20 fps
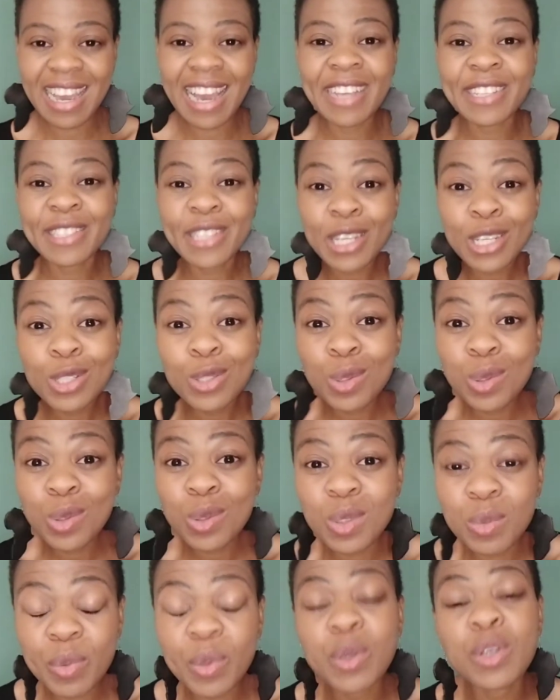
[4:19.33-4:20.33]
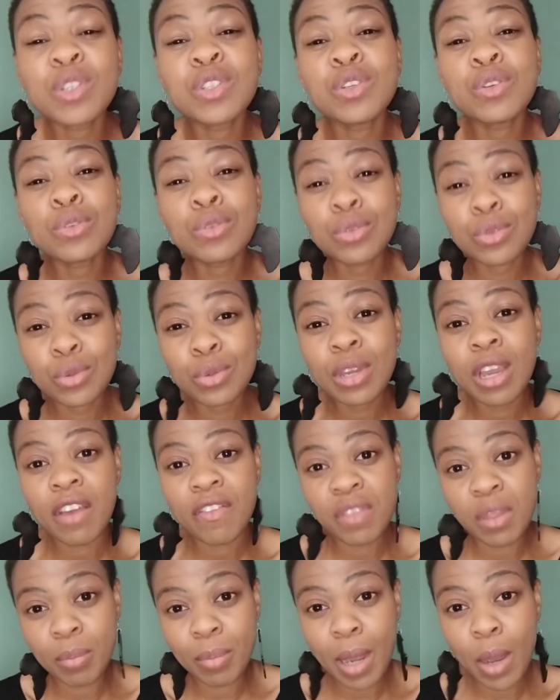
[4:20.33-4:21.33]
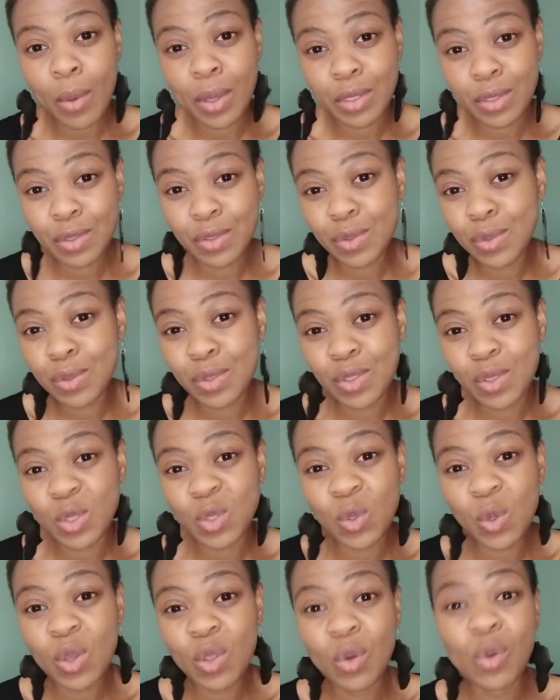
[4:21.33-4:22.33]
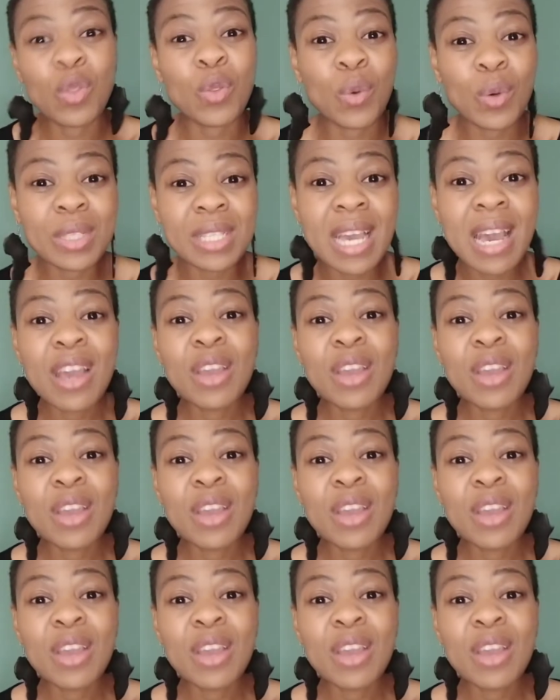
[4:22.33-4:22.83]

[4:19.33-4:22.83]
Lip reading: I say choose because you do have the power to choose your thoughts.